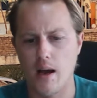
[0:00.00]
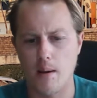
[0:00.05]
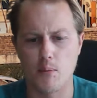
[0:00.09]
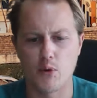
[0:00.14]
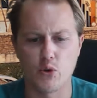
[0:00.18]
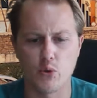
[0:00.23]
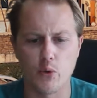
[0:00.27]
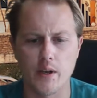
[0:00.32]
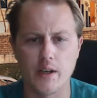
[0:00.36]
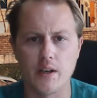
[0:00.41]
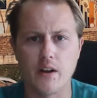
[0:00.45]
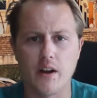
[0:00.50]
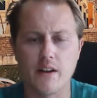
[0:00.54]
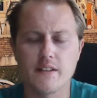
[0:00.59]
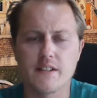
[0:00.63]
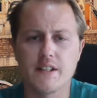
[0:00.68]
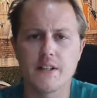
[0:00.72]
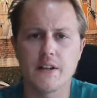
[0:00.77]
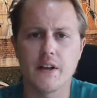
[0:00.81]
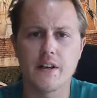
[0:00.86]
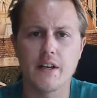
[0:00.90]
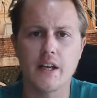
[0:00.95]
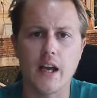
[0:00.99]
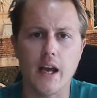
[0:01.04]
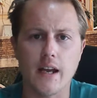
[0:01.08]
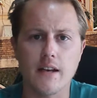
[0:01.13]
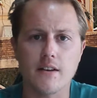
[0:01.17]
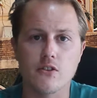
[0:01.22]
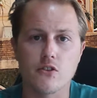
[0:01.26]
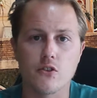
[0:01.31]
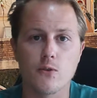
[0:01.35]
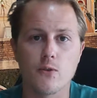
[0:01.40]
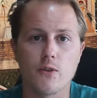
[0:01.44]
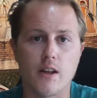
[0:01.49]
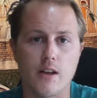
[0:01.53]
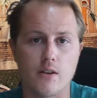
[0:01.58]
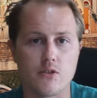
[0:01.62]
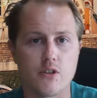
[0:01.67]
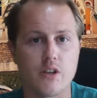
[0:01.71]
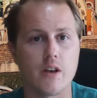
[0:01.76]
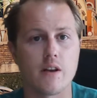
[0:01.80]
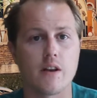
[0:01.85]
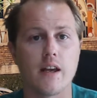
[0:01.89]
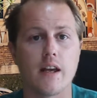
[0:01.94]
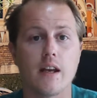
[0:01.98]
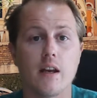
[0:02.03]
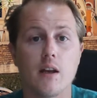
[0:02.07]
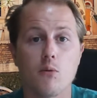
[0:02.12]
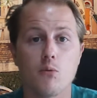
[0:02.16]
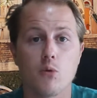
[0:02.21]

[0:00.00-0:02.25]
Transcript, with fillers: And between 1998 and 2008,